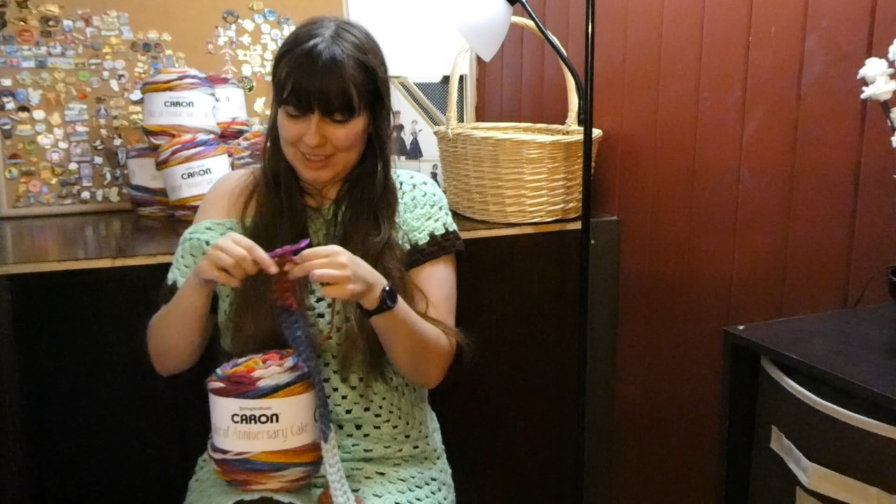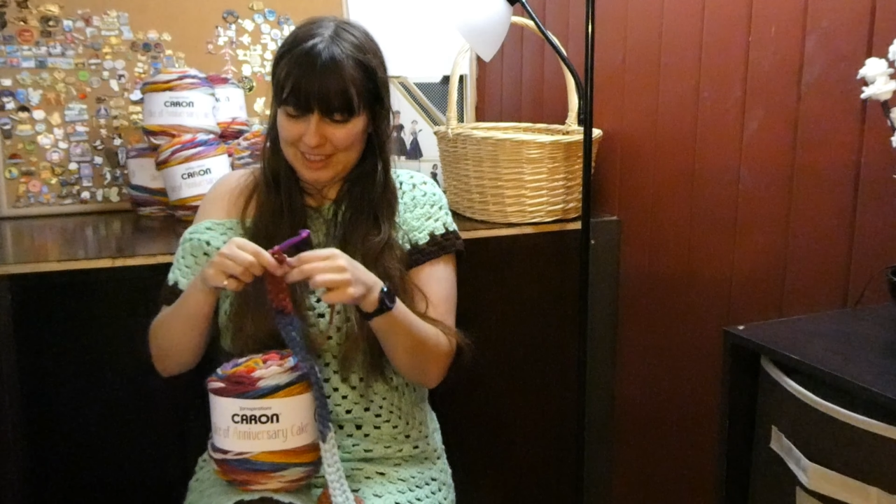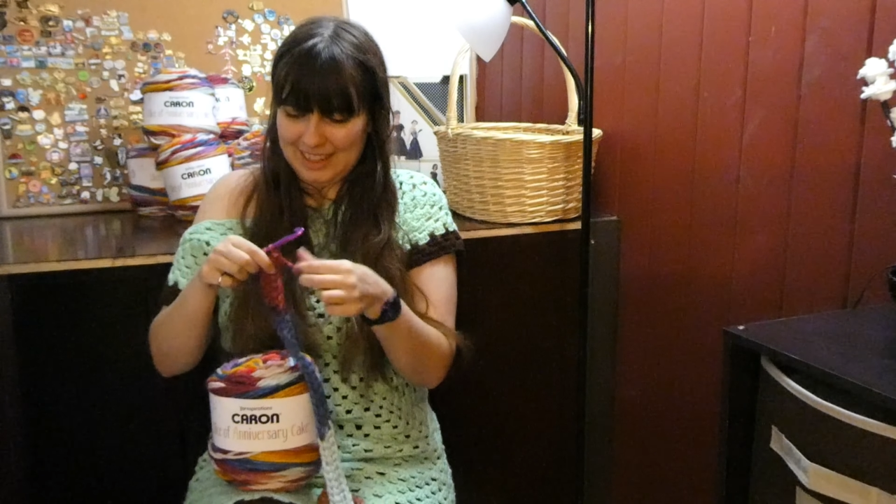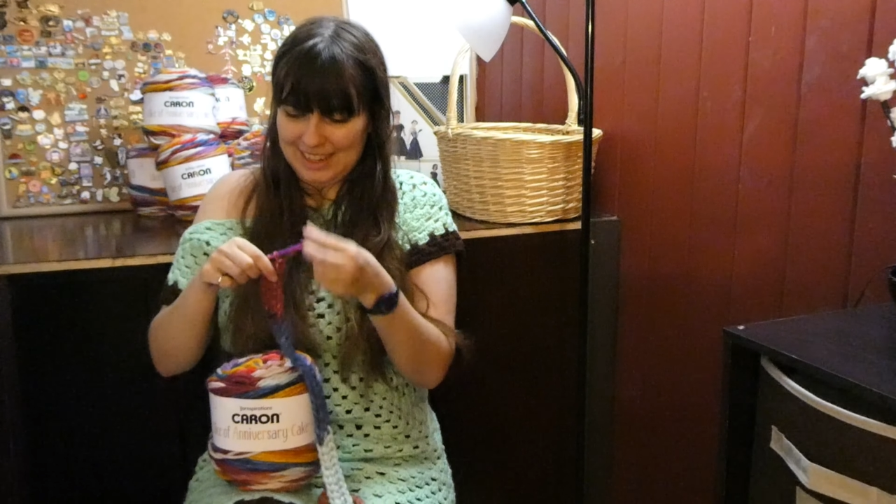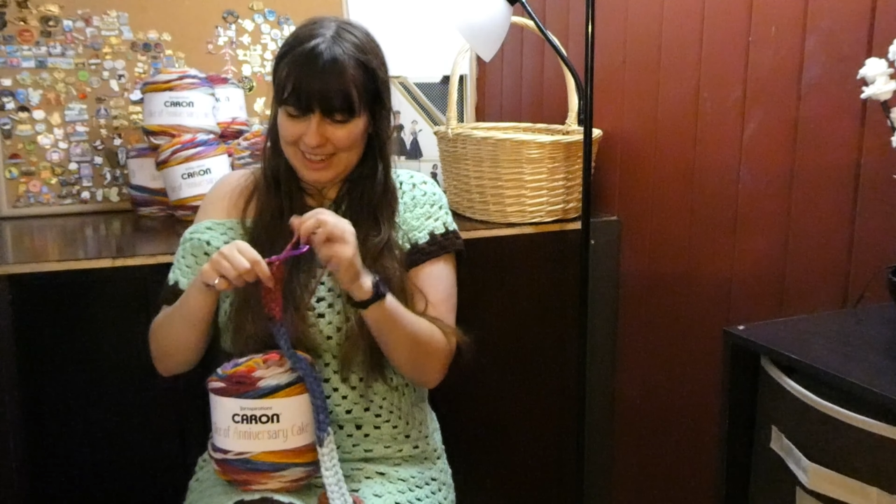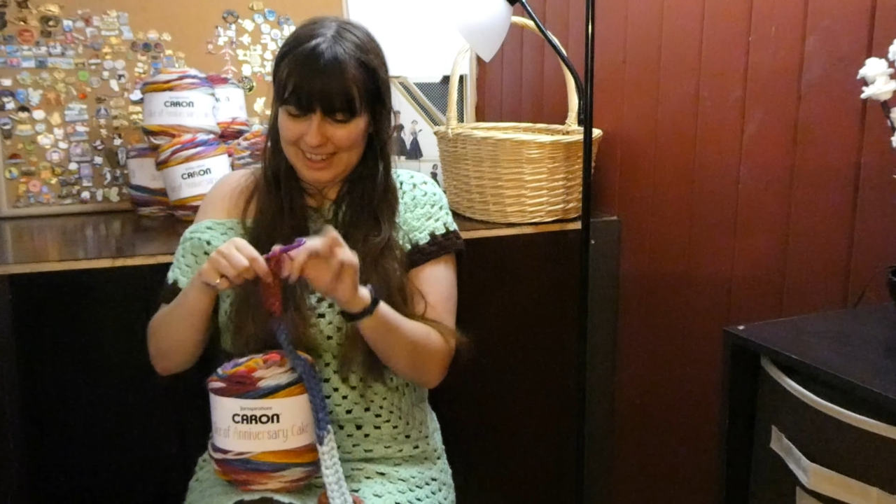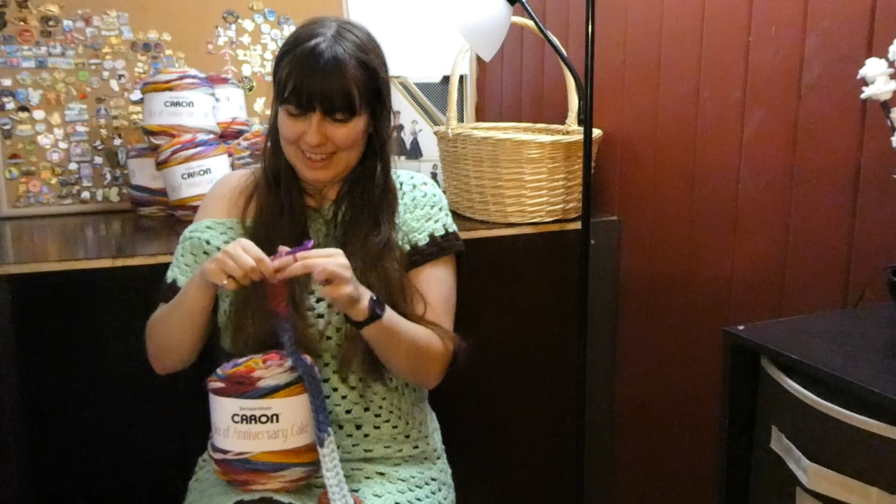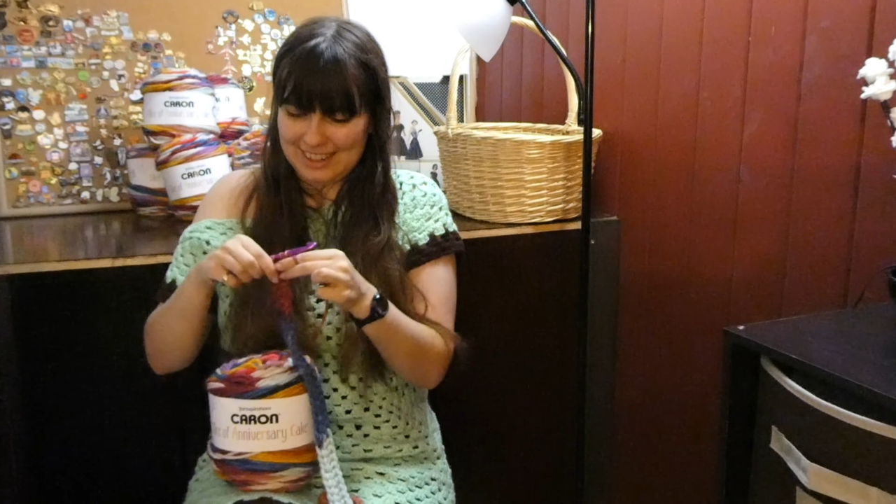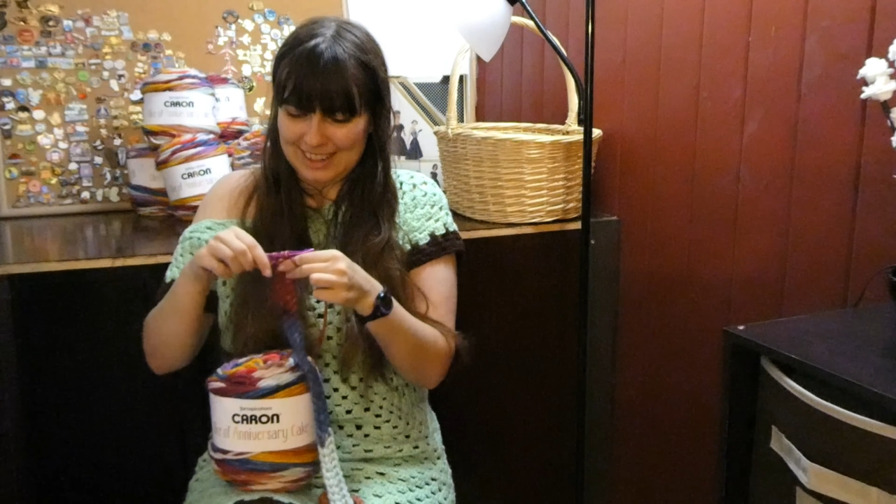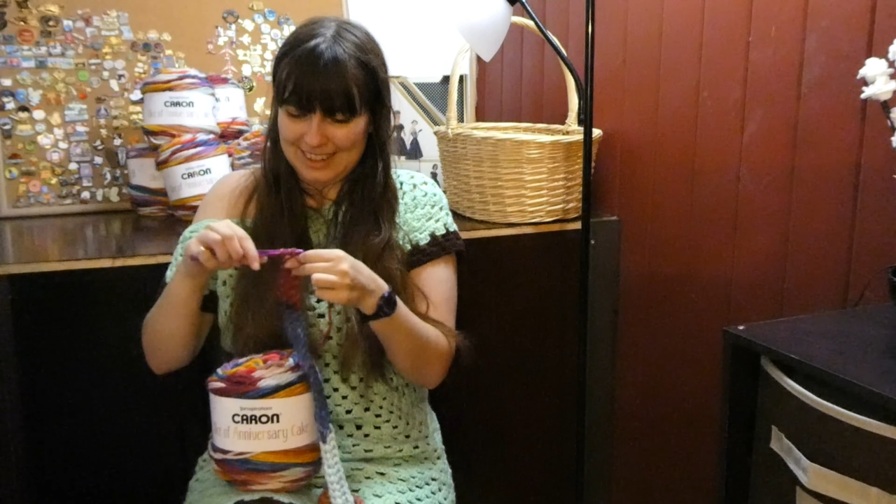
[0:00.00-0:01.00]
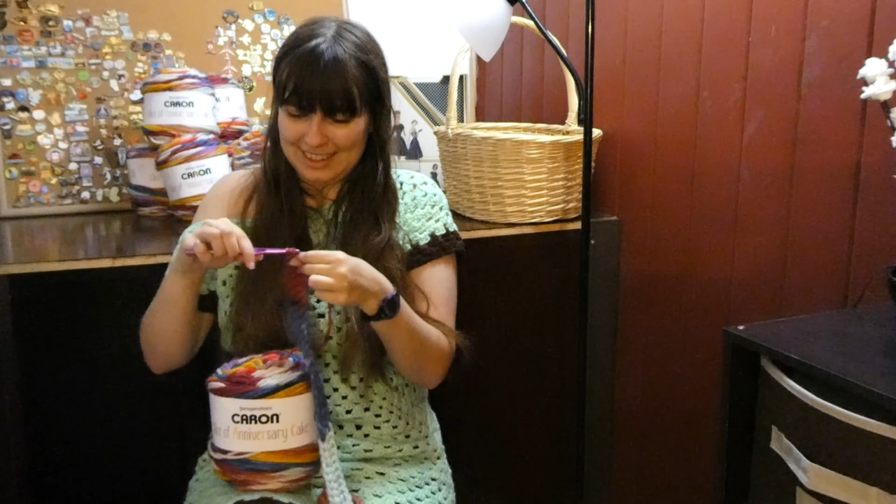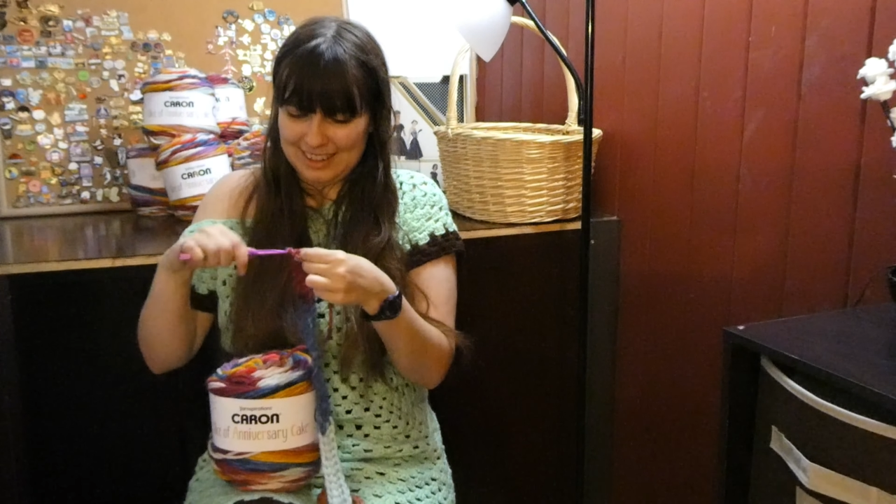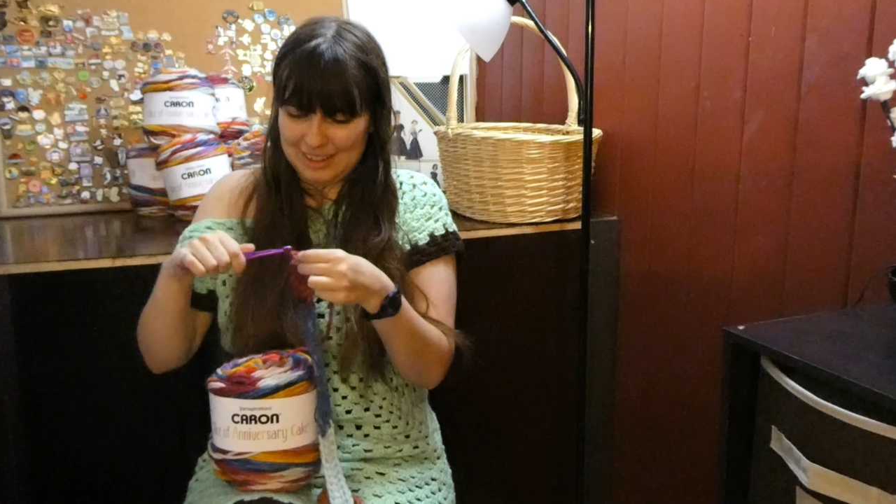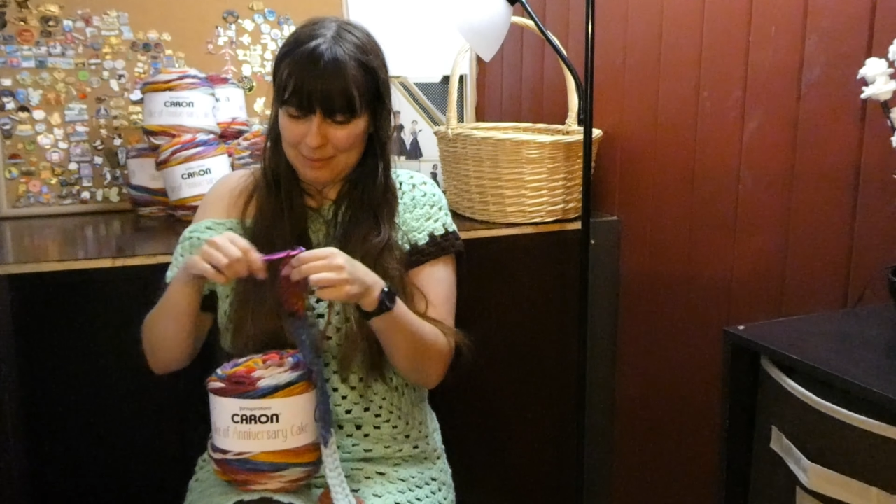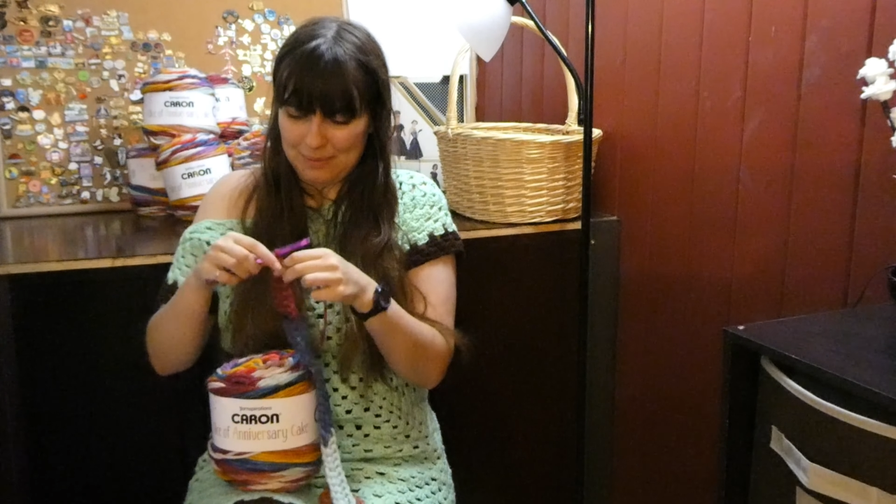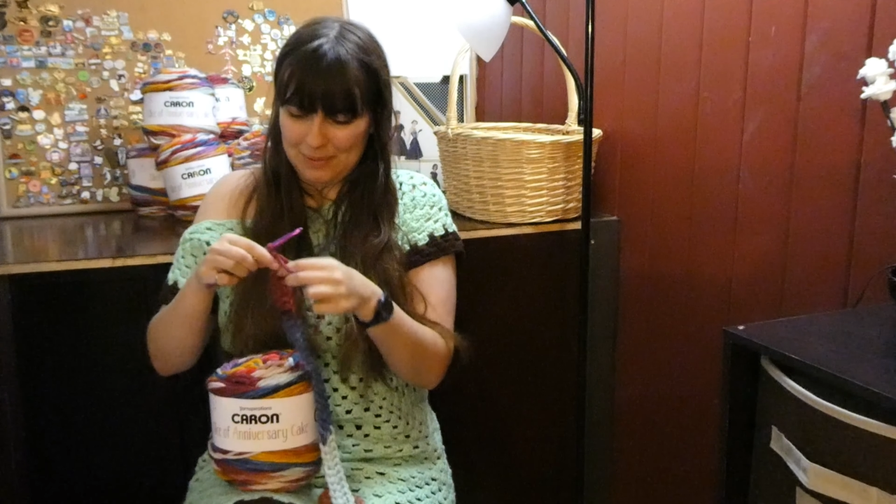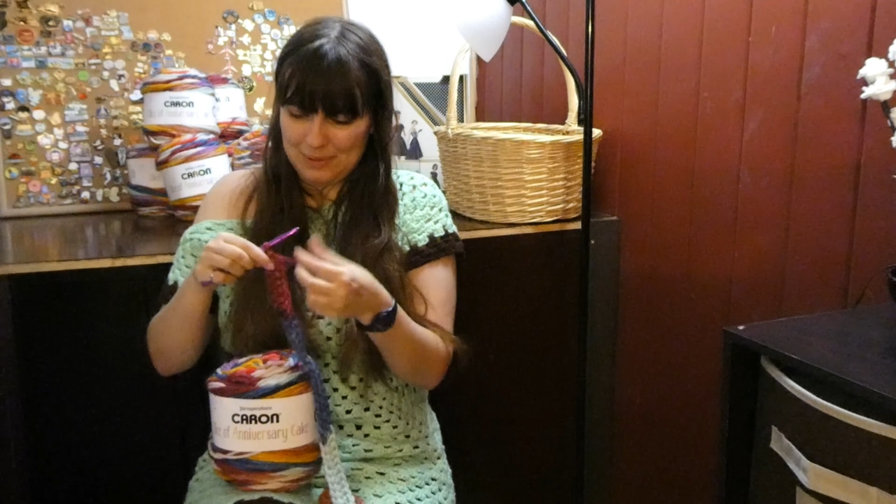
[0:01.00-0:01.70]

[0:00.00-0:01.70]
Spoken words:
delayed, and I ended up